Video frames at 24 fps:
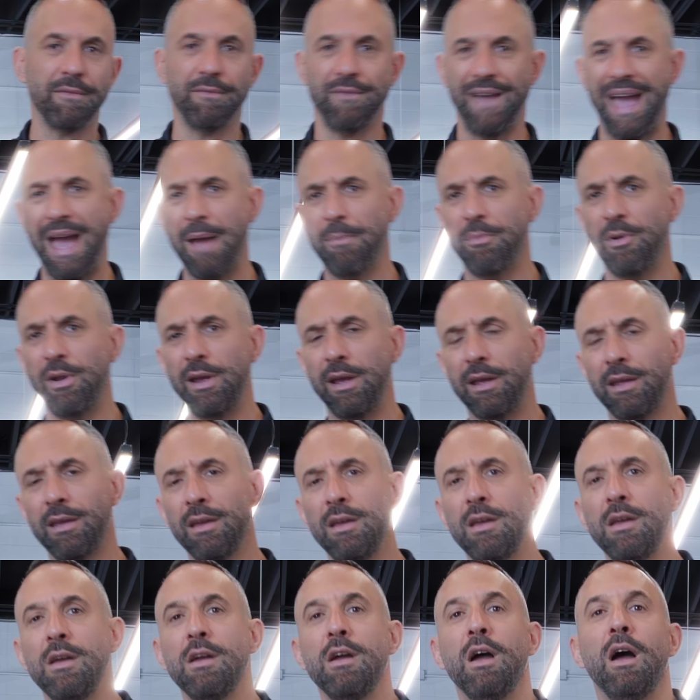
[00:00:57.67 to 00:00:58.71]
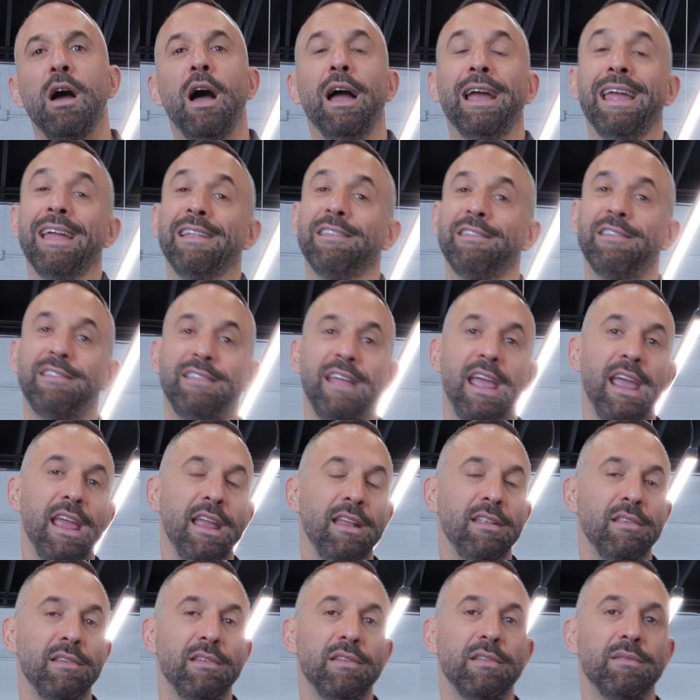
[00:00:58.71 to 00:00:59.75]
fabric against
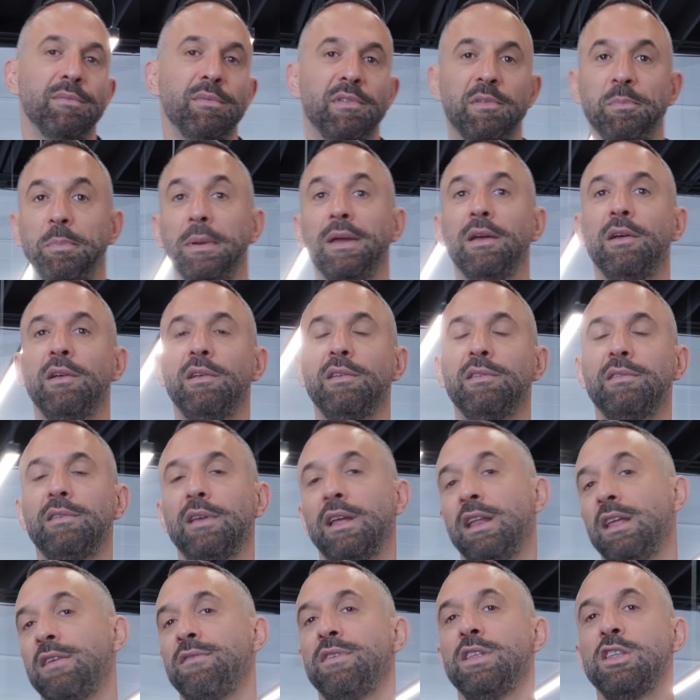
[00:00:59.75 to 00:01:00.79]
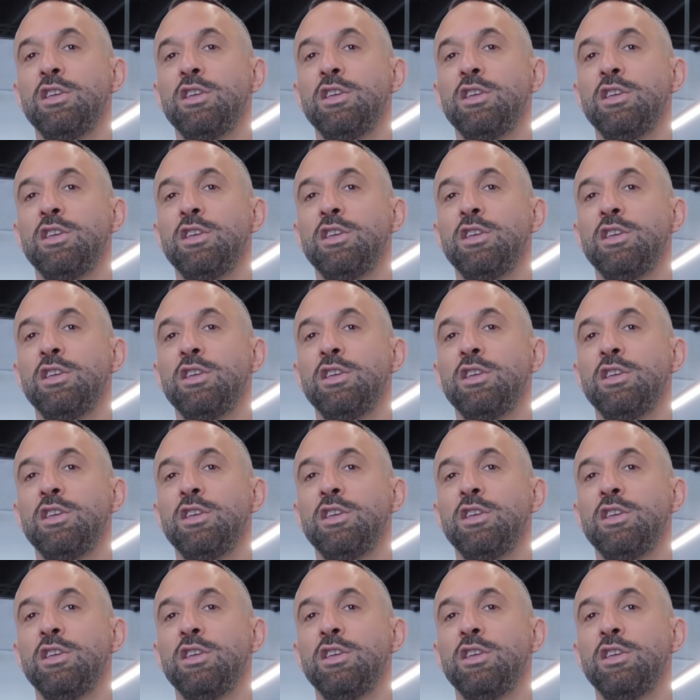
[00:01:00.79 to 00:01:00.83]
stains, spills, and even